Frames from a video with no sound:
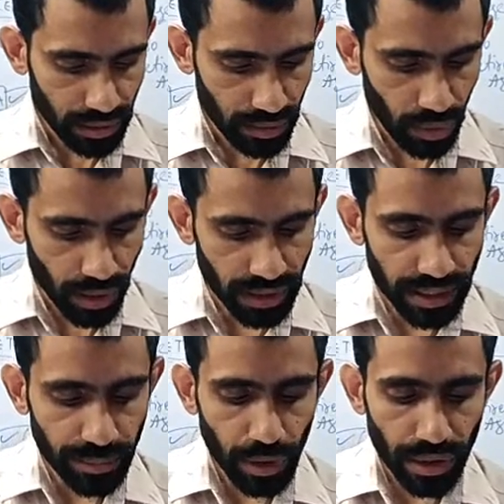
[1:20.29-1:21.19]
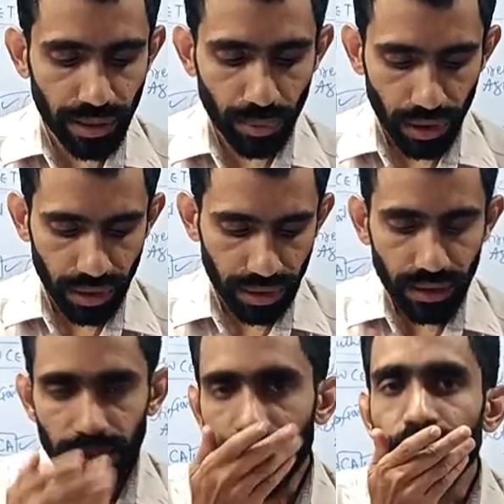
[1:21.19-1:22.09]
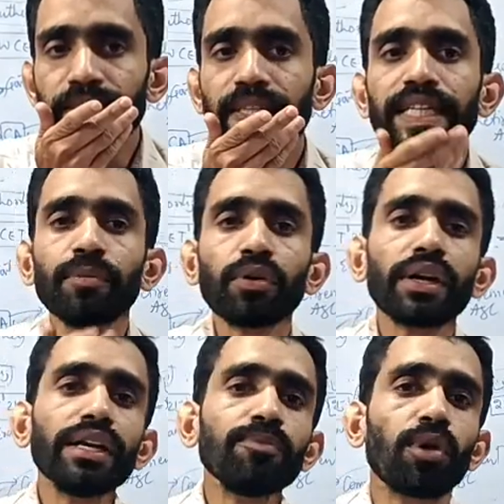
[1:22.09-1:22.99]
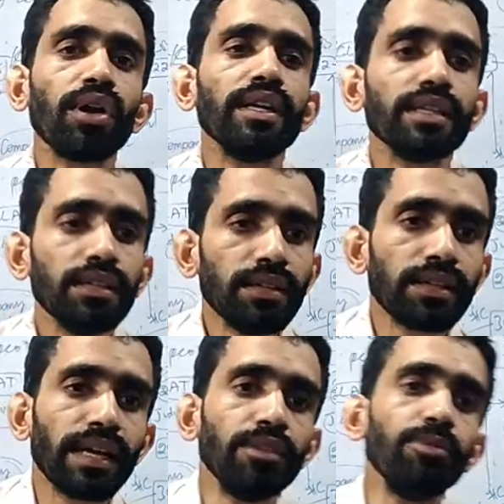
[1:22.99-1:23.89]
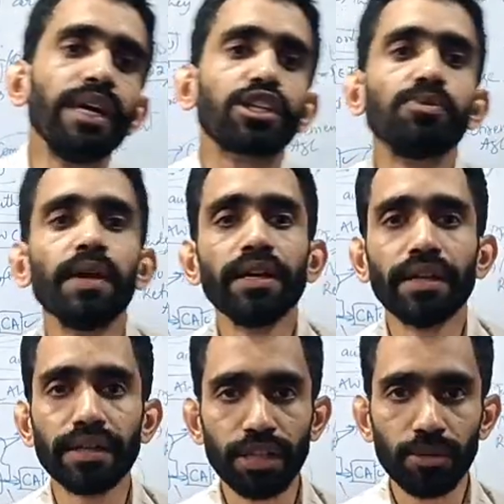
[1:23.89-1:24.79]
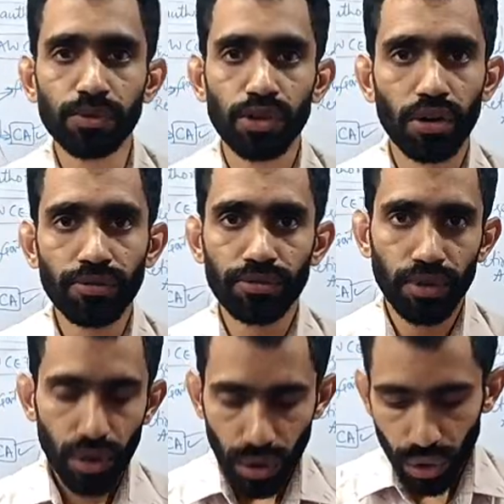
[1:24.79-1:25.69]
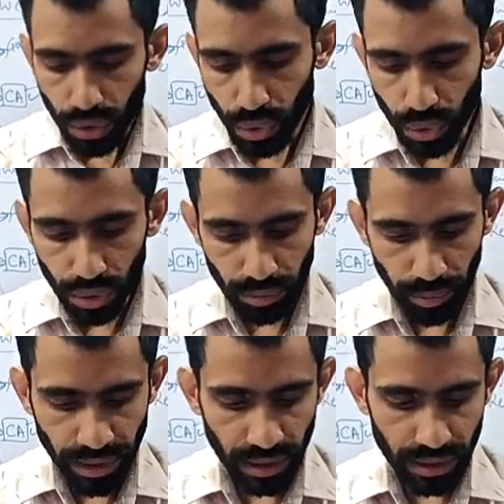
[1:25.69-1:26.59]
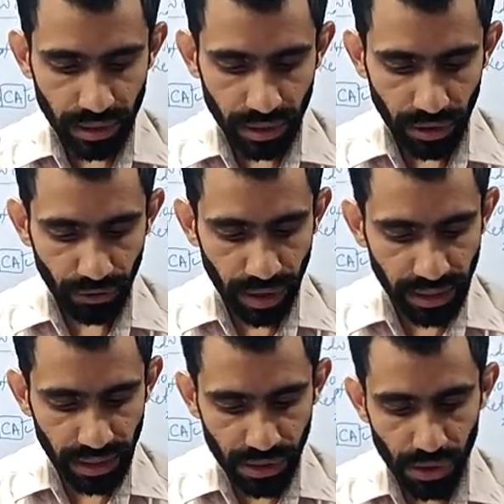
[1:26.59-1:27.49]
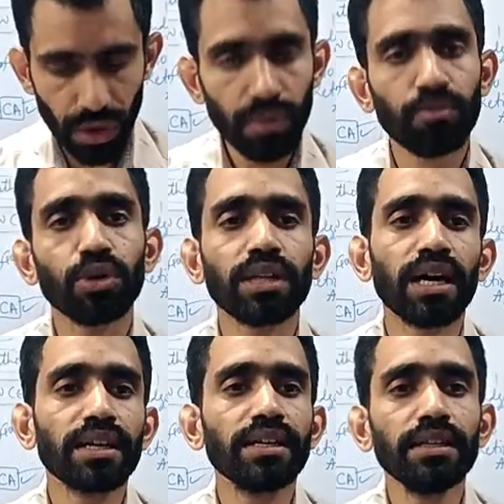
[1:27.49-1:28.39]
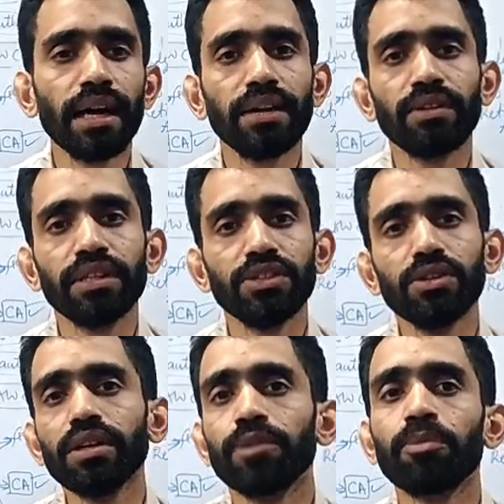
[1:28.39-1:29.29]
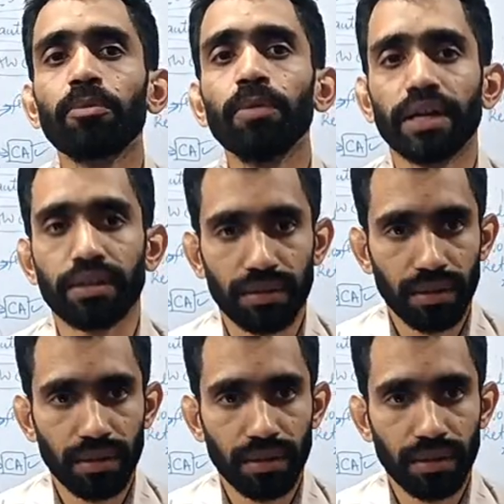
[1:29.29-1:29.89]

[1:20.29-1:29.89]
What is the democratic polity? The democratic polity can be explained in terms of two methods. One is your monarchy and one is your republic.